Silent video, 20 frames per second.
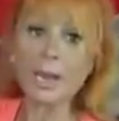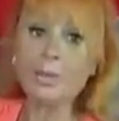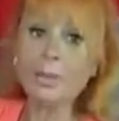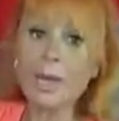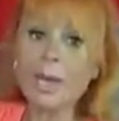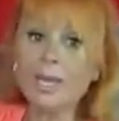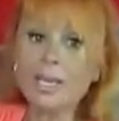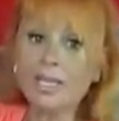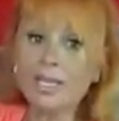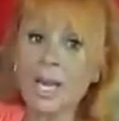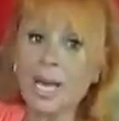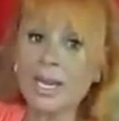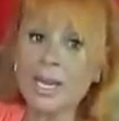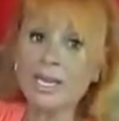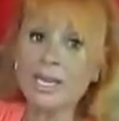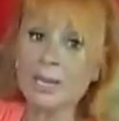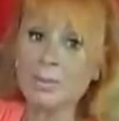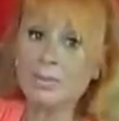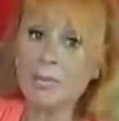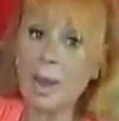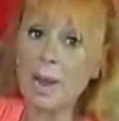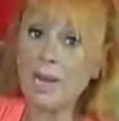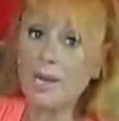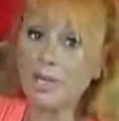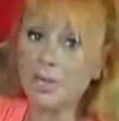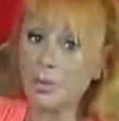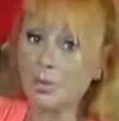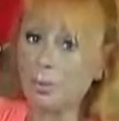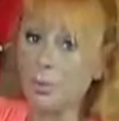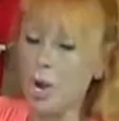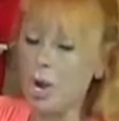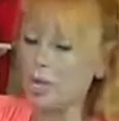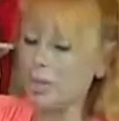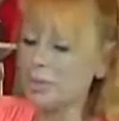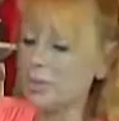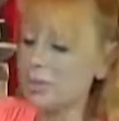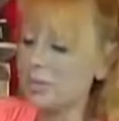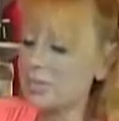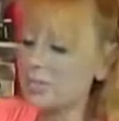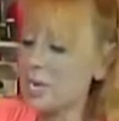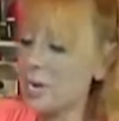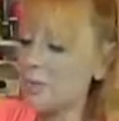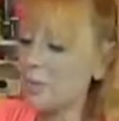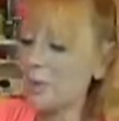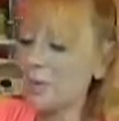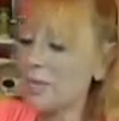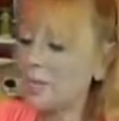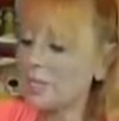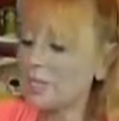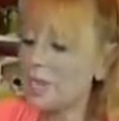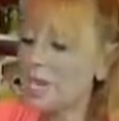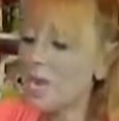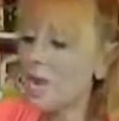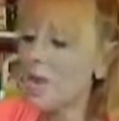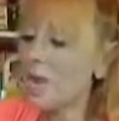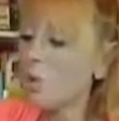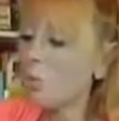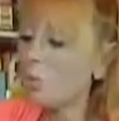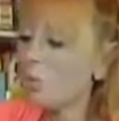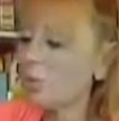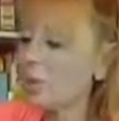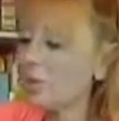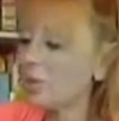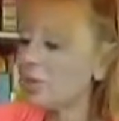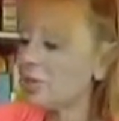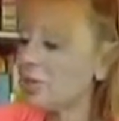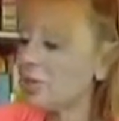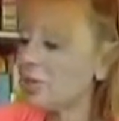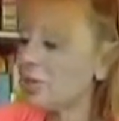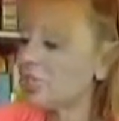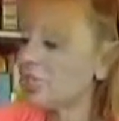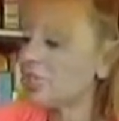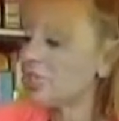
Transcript: I'm kind of glad I didn't buy her broccoli this time because me and her could